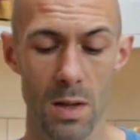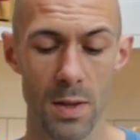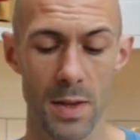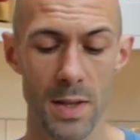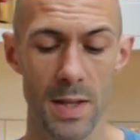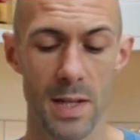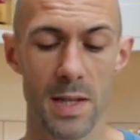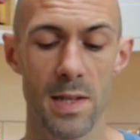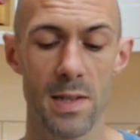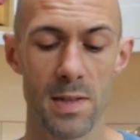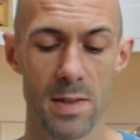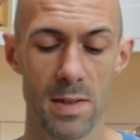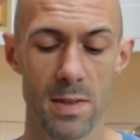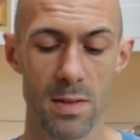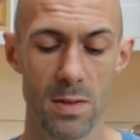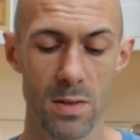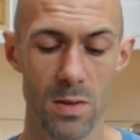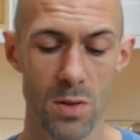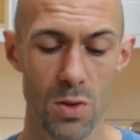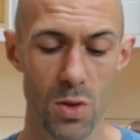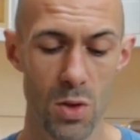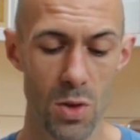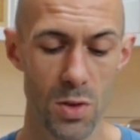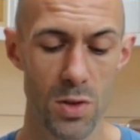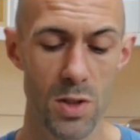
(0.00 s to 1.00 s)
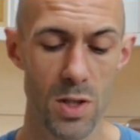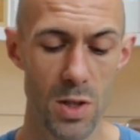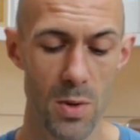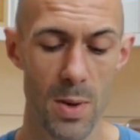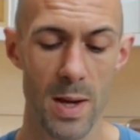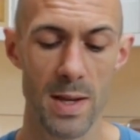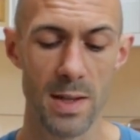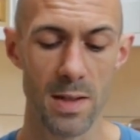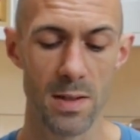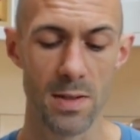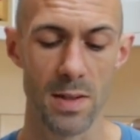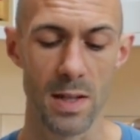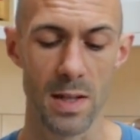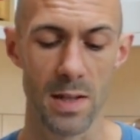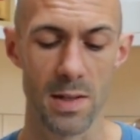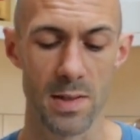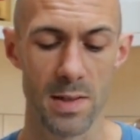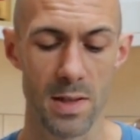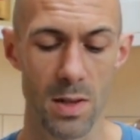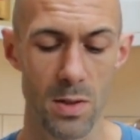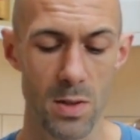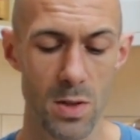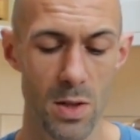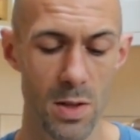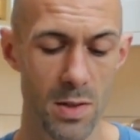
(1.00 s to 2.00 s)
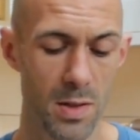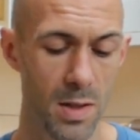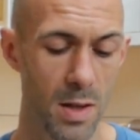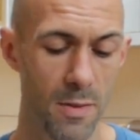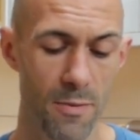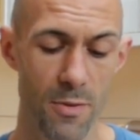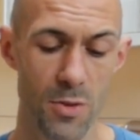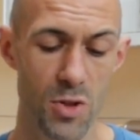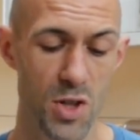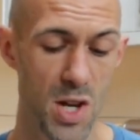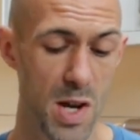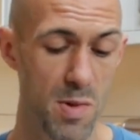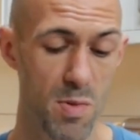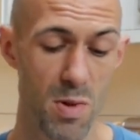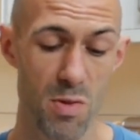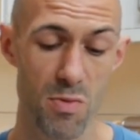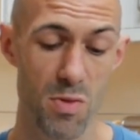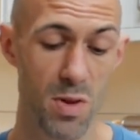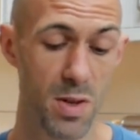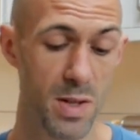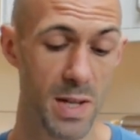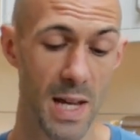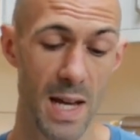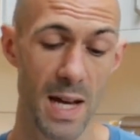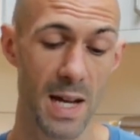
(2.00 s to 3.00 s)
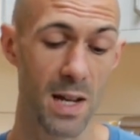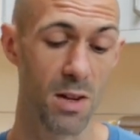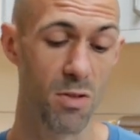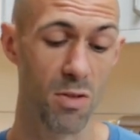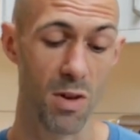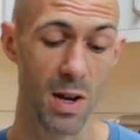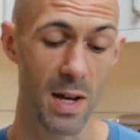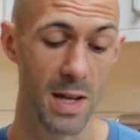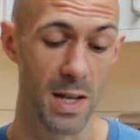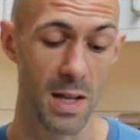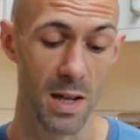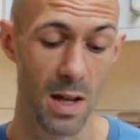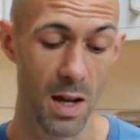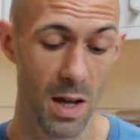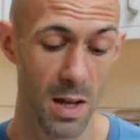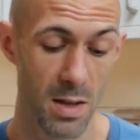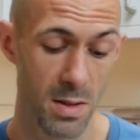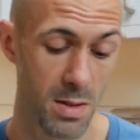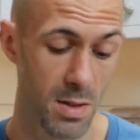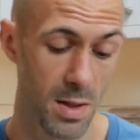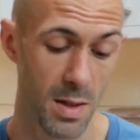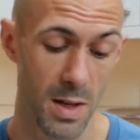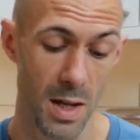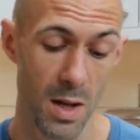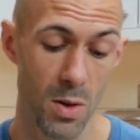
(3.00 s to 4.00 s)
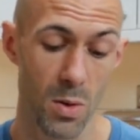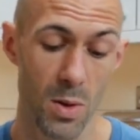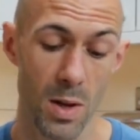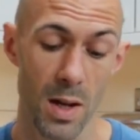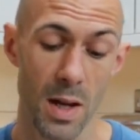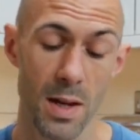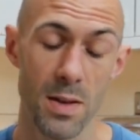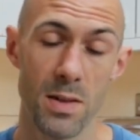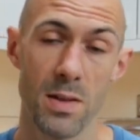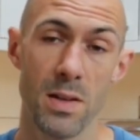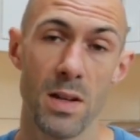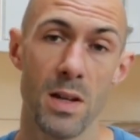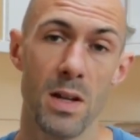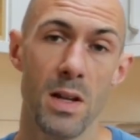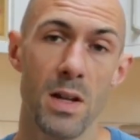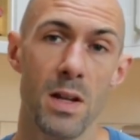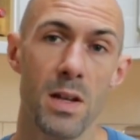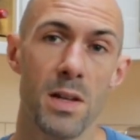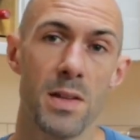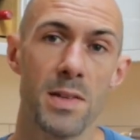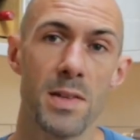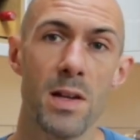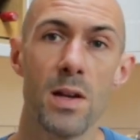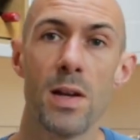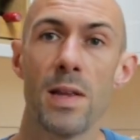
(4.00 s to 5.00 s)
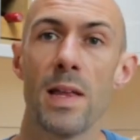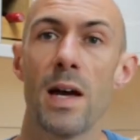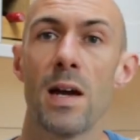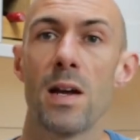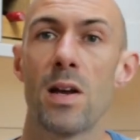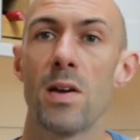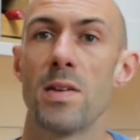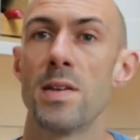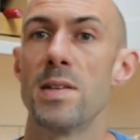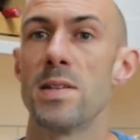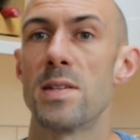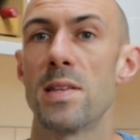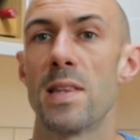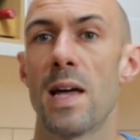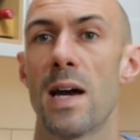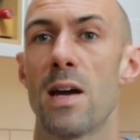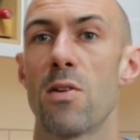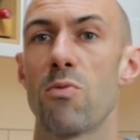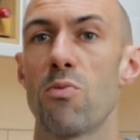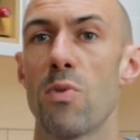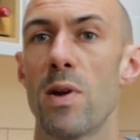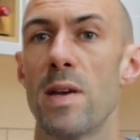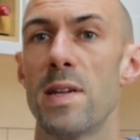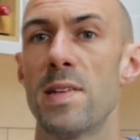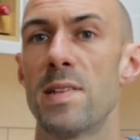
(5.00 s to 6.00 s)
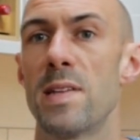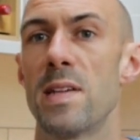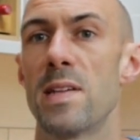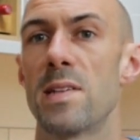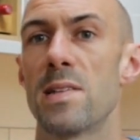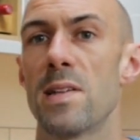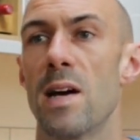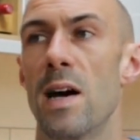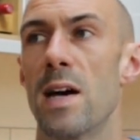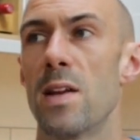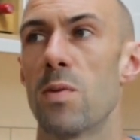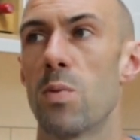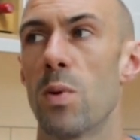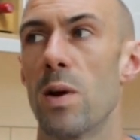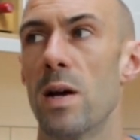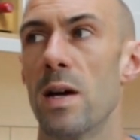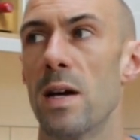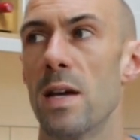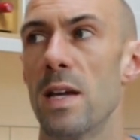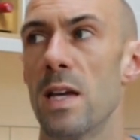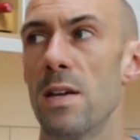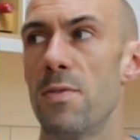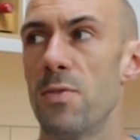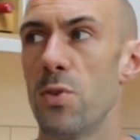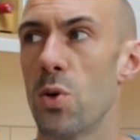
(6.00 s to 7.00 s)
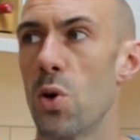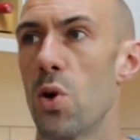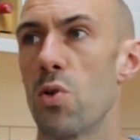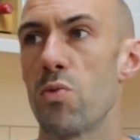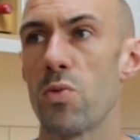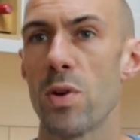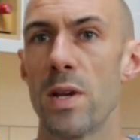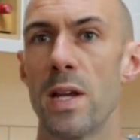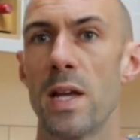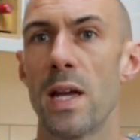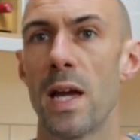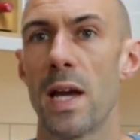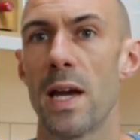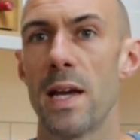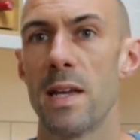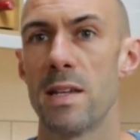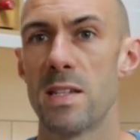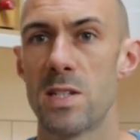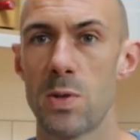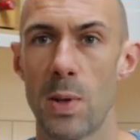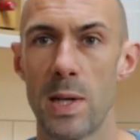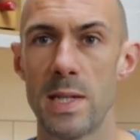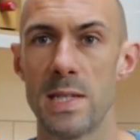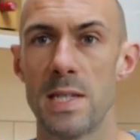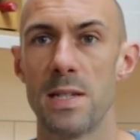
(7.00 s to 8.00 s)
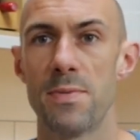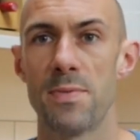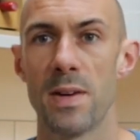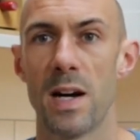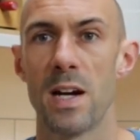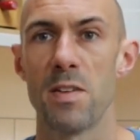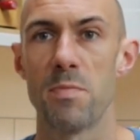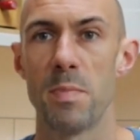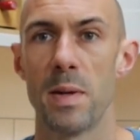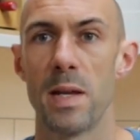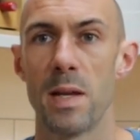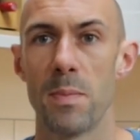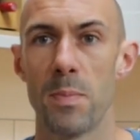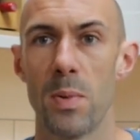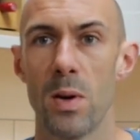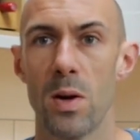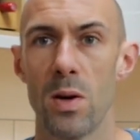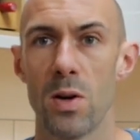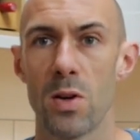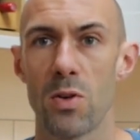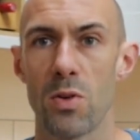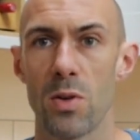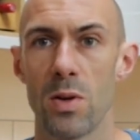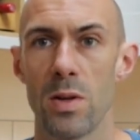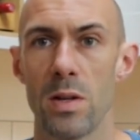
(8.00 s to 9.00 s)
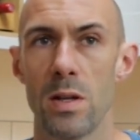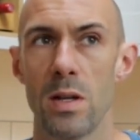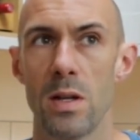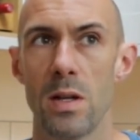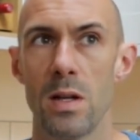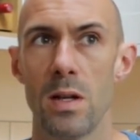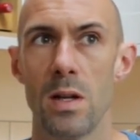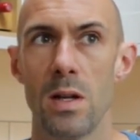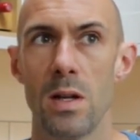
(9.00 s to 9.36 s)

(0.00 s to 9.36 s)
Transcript: These could do anything. So you could go for a general run, yeah, great, and so that goes into that racing side where if you're running a 25-minute park run,